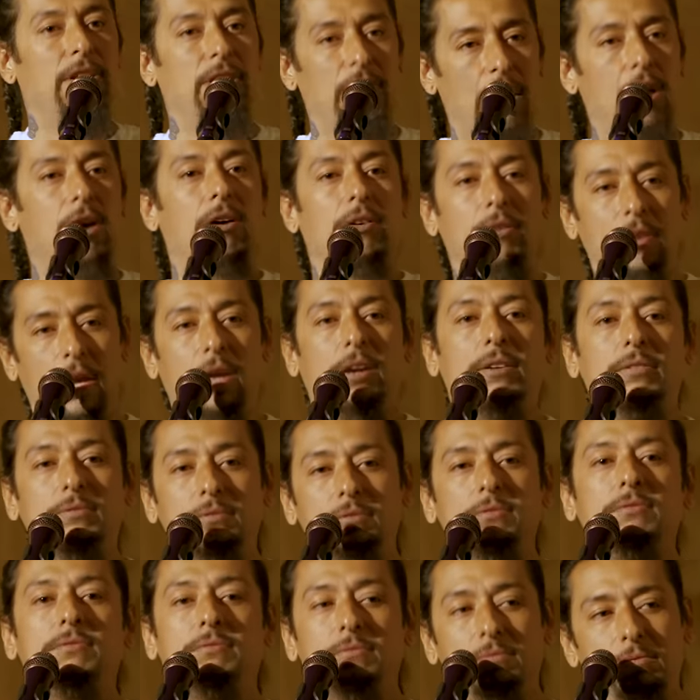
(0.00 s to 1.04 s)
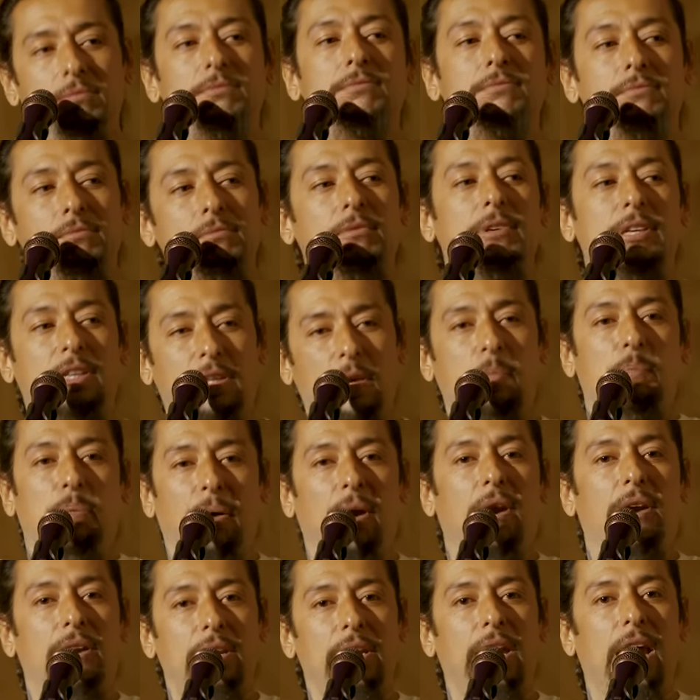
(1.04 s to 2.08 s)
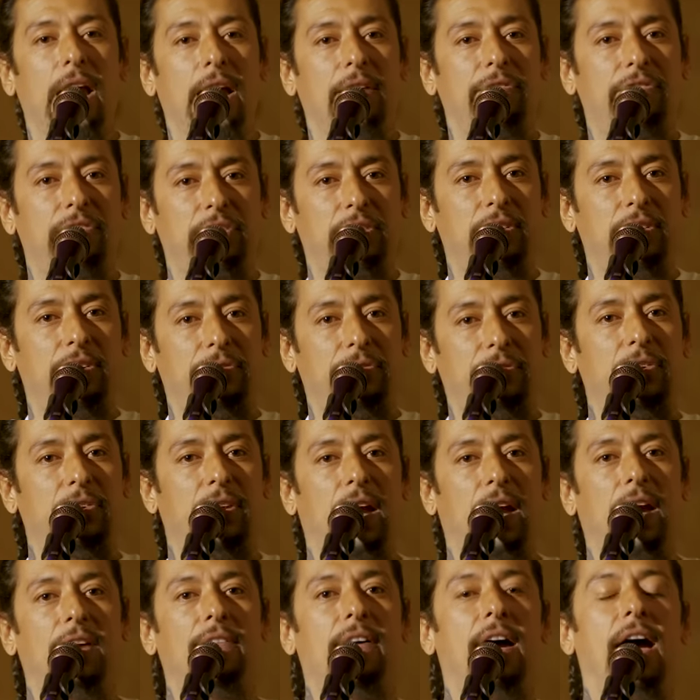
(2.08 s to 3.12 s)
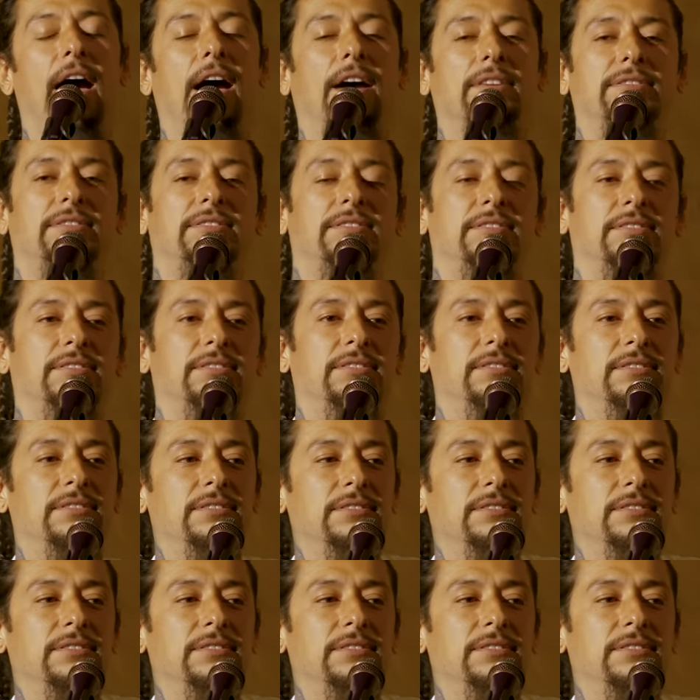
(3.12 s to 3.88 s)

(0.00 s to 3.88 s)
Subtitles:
to know that we could party after if you have acid.